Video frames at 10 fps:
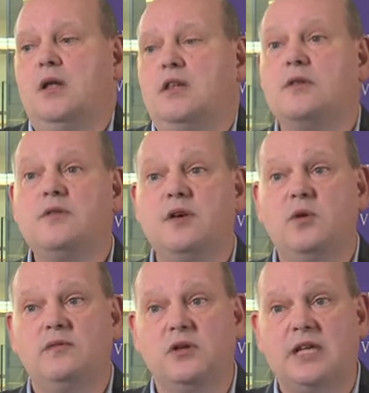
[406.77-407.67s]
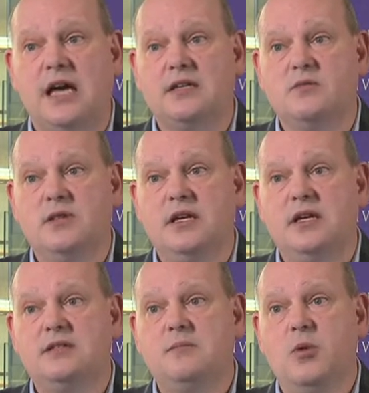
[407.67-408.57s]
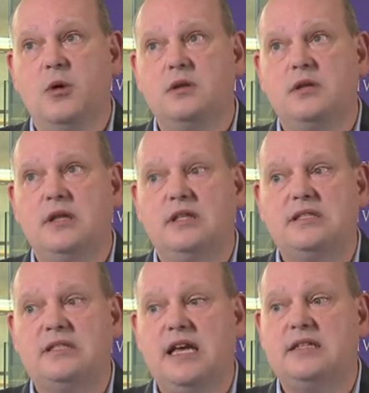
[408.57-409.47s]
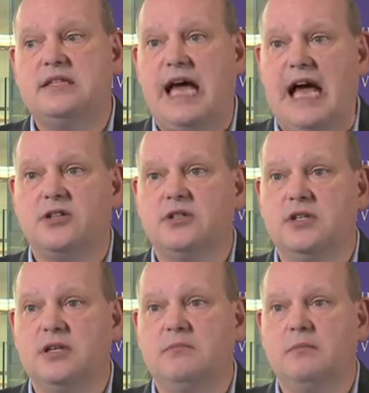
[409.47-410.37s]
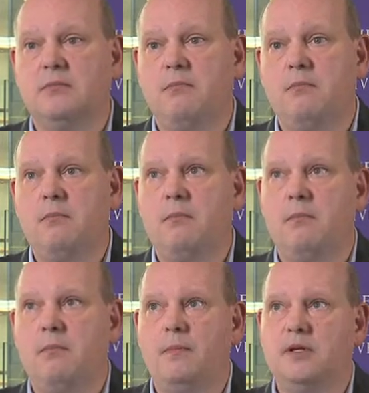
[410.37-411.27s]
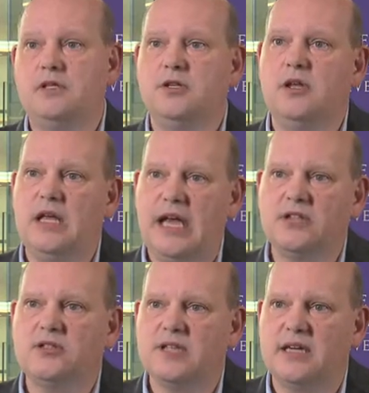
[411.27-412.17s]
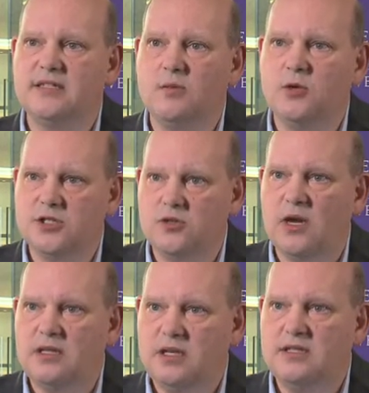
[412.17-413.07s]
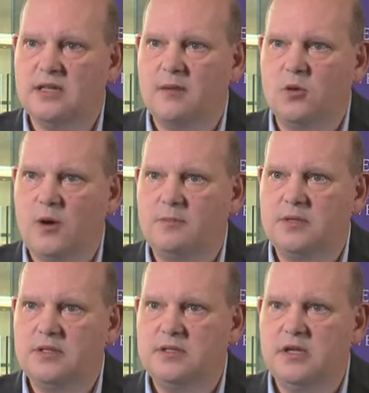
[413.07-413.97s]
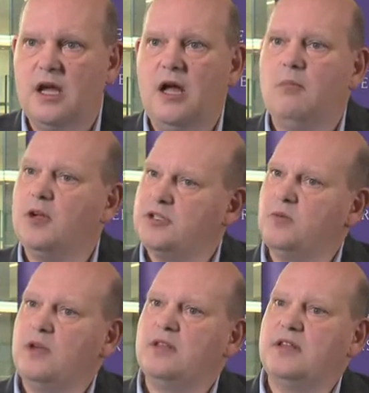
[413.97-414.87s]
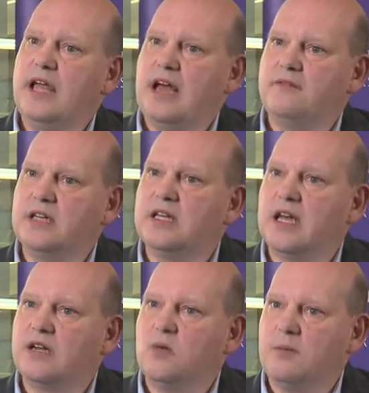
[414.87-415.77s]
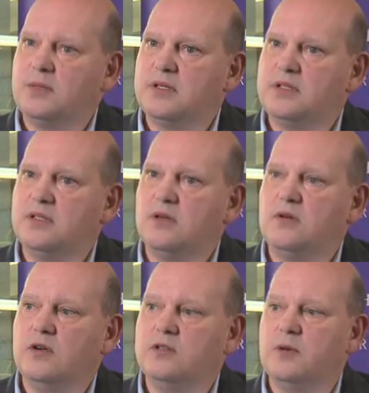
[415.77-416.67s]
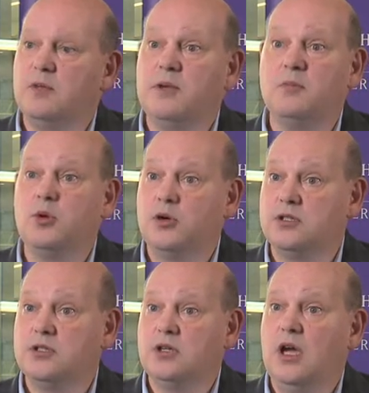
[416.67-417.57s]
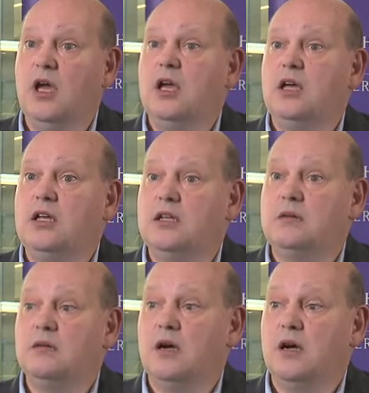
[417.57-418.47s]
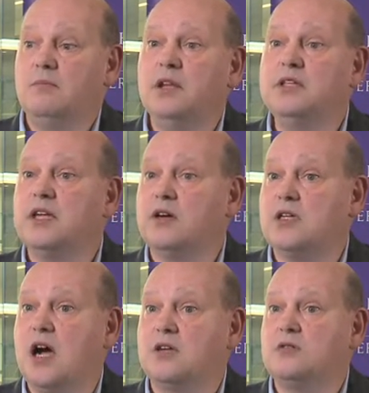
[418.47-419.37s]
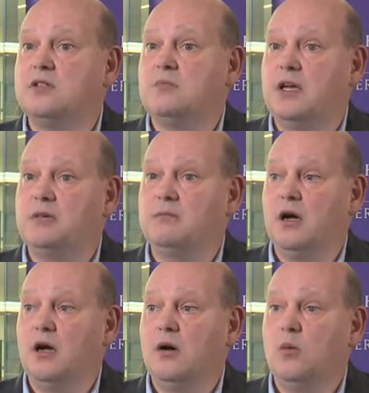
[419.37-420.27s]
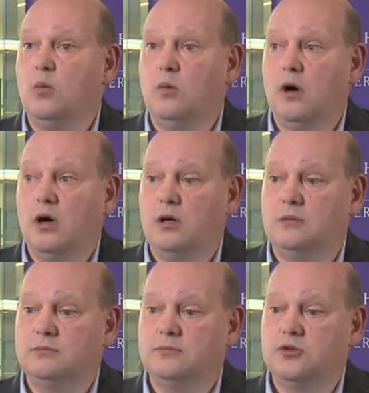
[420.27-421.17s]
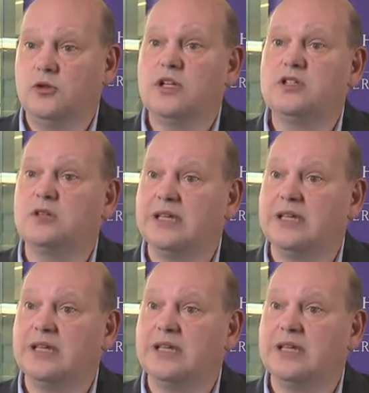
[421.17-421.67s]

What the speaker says: The other thing we've looked at is we think it's important that states actually exercise some restraint in cyber weapons, much the way that they have in kinetic weapons. You know, there's been a big push in military doctrine to make traditional